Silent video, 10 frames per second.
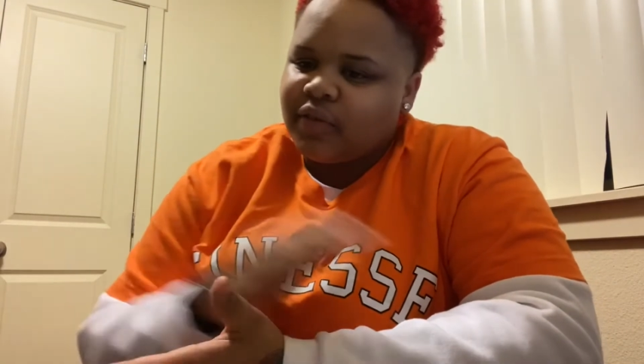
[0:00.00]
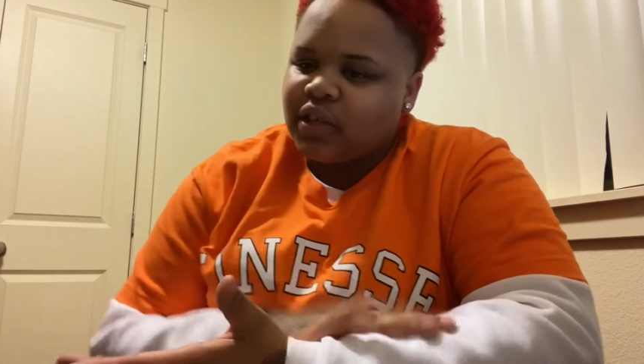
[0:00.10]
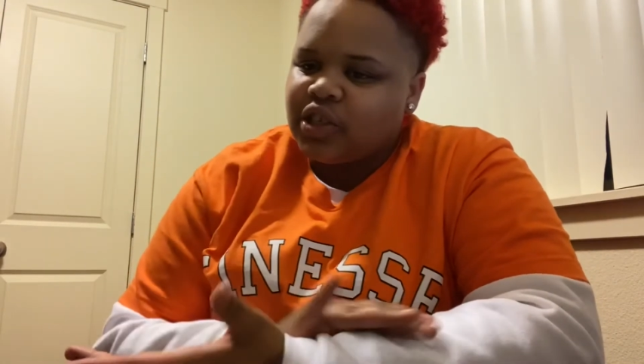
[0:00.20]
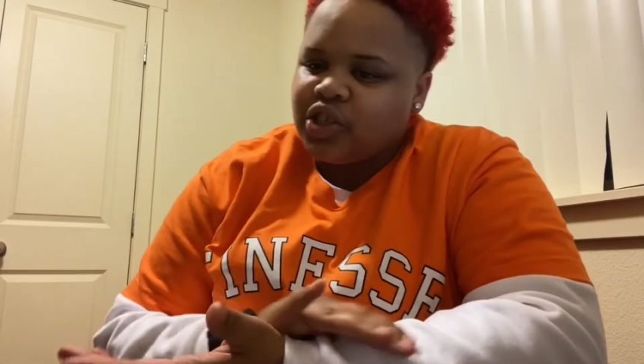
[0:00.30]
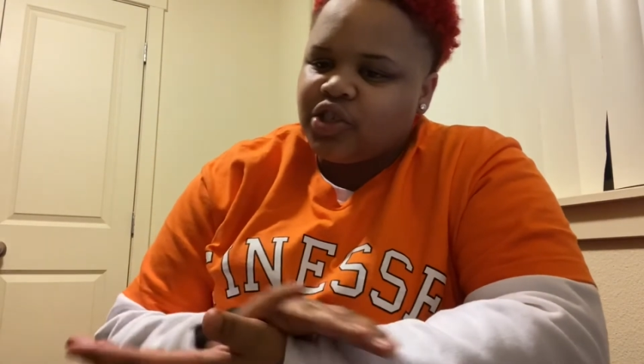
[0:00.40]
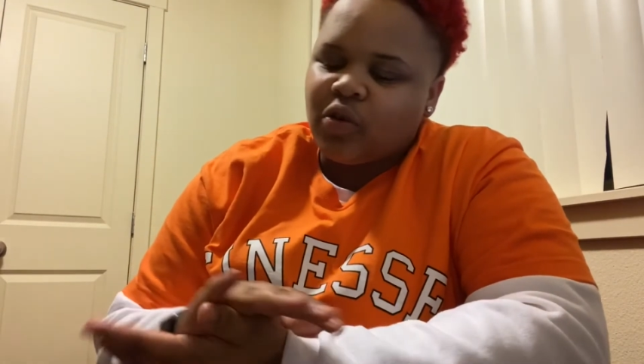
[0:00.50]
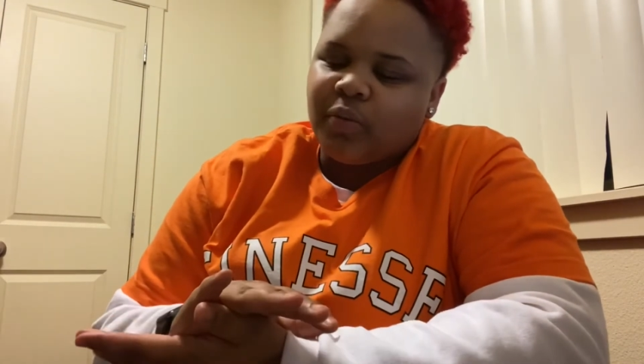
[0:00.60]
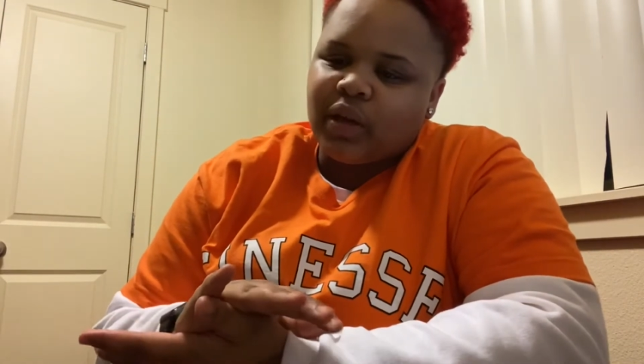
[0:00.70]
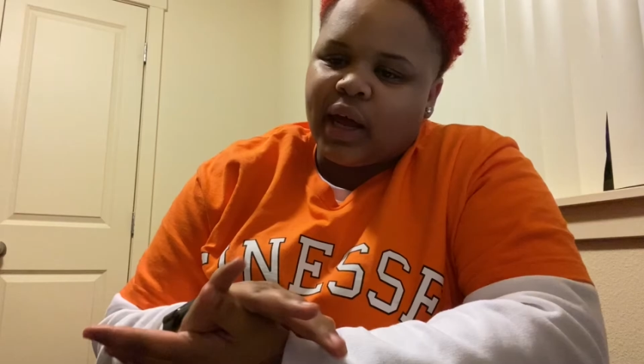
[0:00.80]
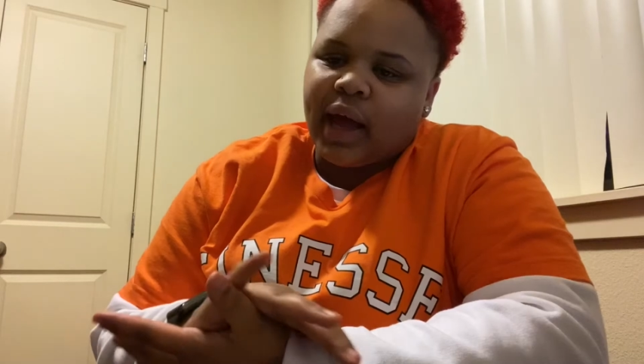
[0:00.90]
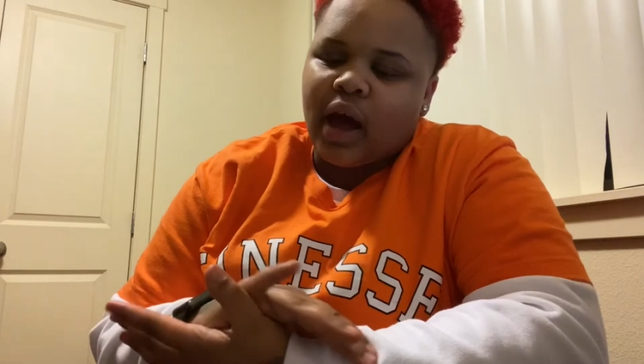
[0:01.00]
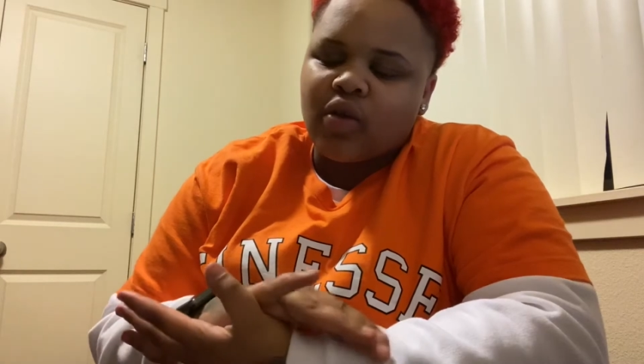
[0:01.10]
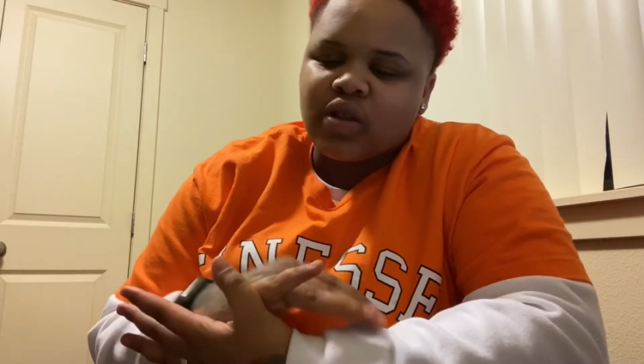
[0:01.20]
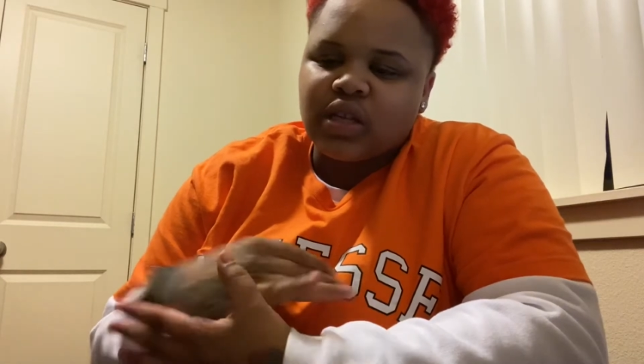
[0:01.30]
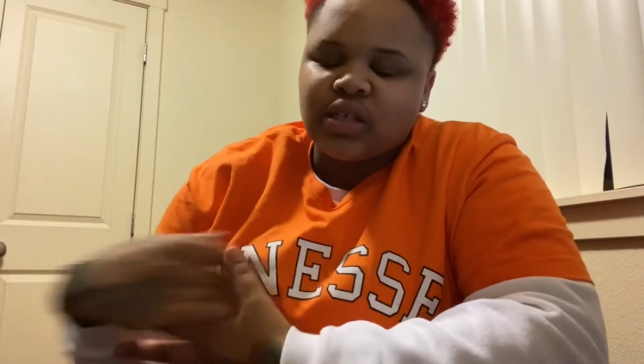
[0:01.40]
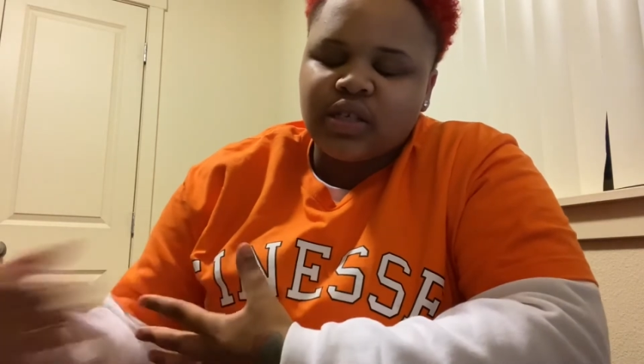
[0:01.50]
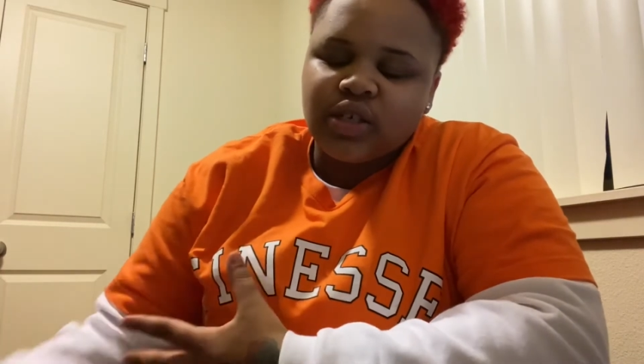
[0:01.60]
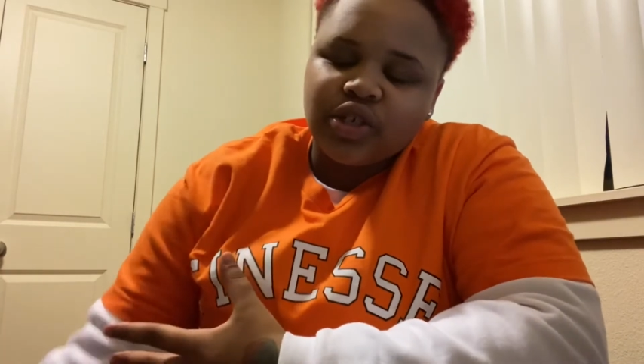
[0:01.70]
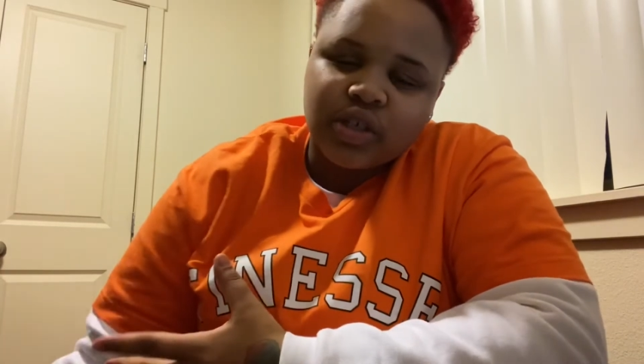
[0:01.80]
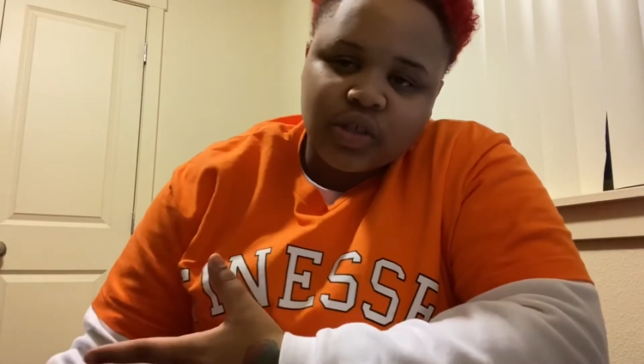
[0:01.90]
and then she showed me, like, how the
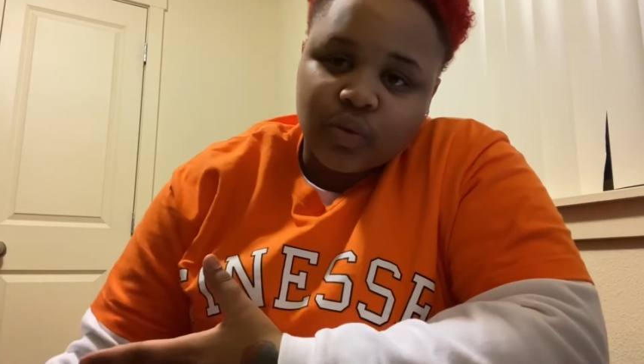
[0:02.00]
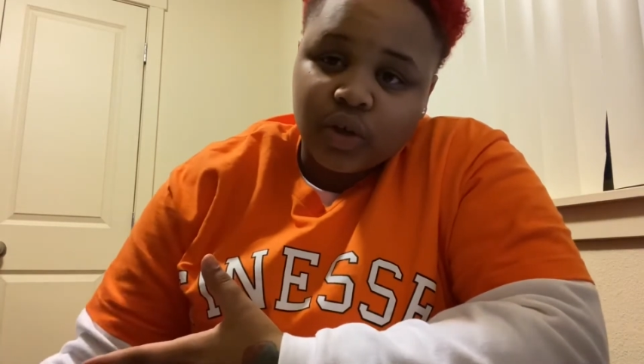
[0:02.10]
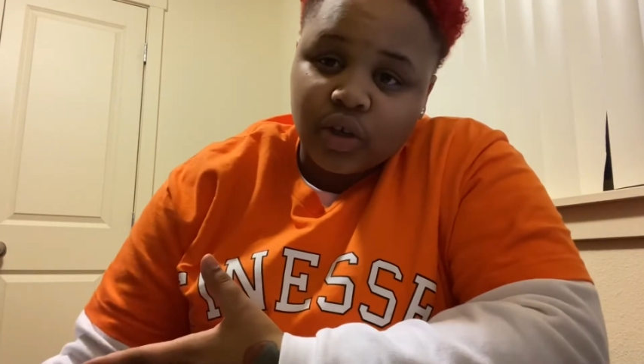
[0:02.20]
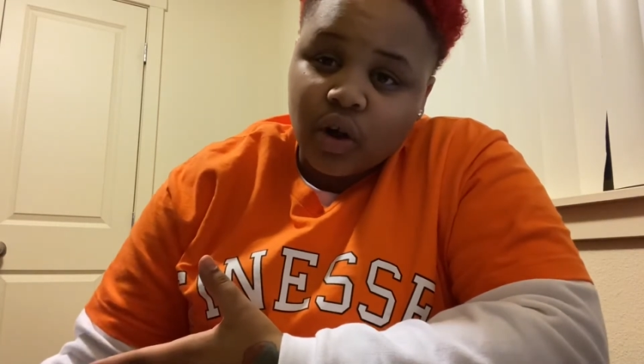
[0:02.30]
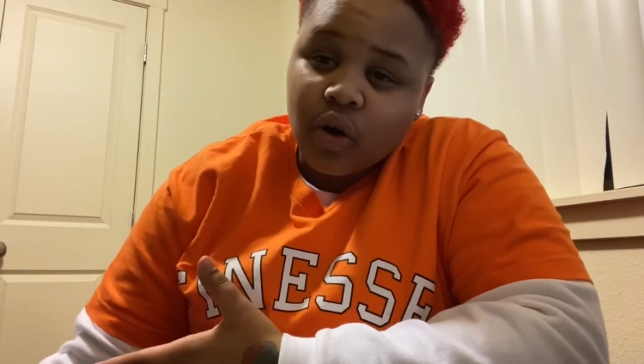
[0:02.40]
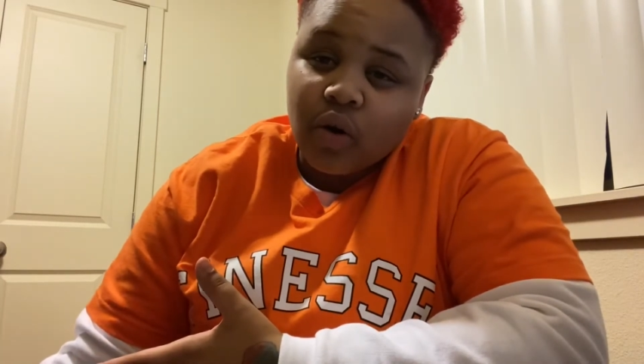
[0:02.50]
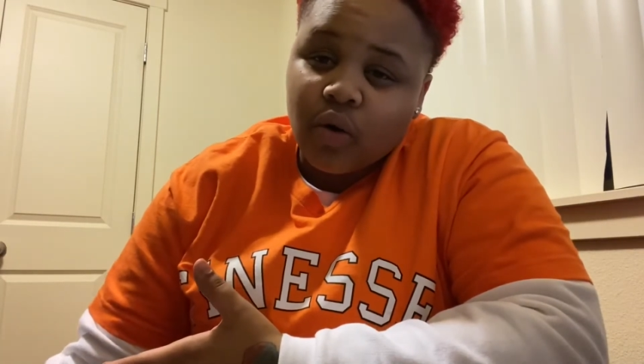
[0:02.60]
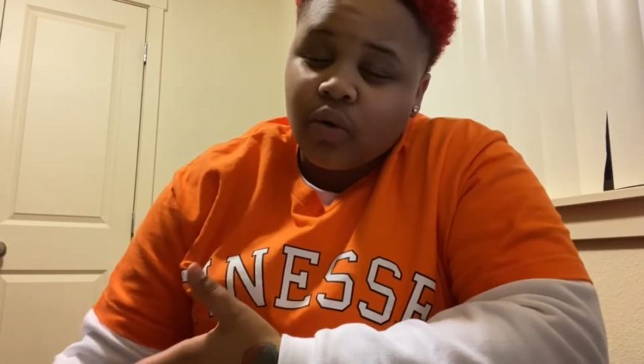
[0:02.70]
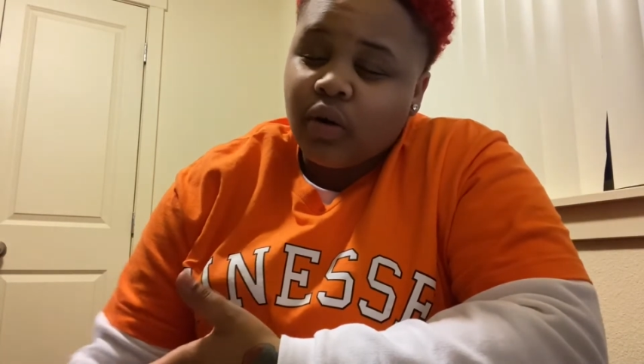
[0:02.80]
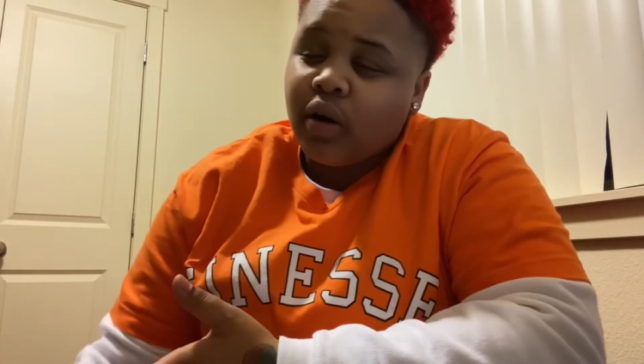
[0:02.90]
incisions would go.